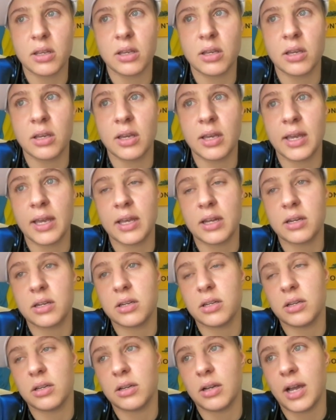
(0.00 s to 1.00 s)

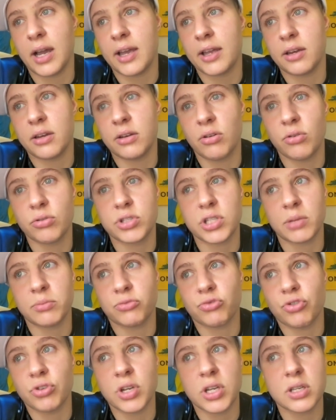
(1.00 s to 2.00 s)
I know
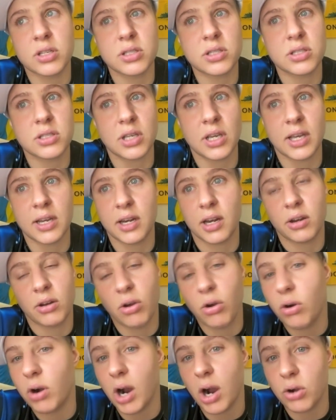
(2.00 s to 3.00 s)
some tricks, and I
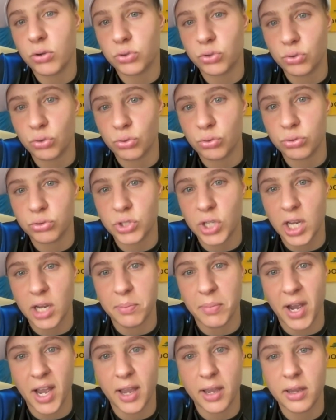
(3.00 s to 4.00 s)
know how to
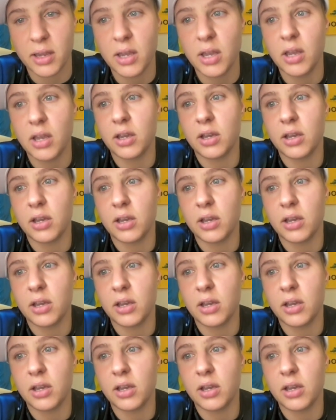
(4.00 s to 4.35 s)
take my